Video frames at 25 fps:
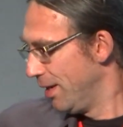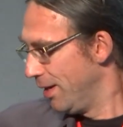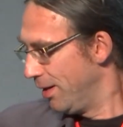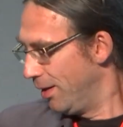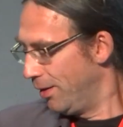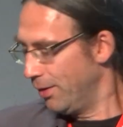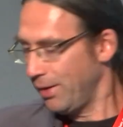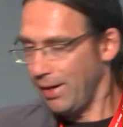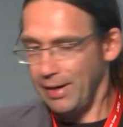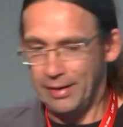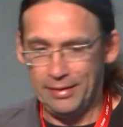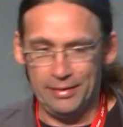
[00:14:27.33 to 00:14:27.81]

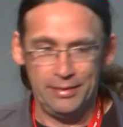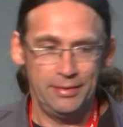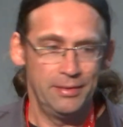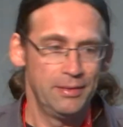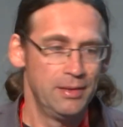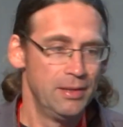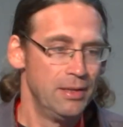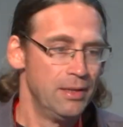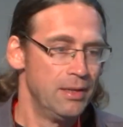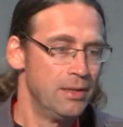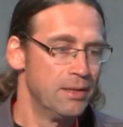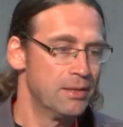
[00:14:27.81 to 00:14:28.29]
All right,
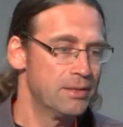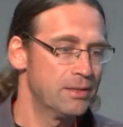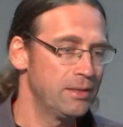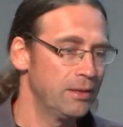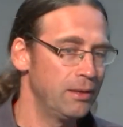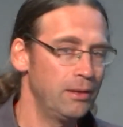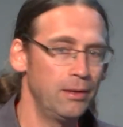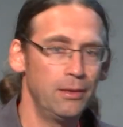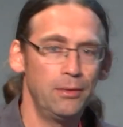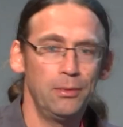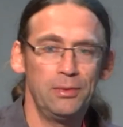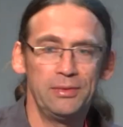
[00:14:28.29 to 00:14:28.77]

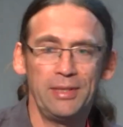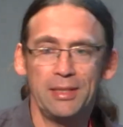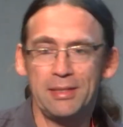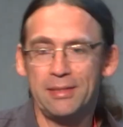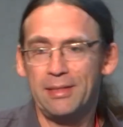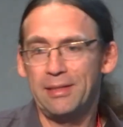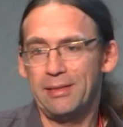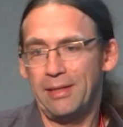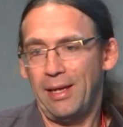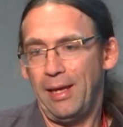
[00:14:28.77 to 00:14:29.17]
so that's it.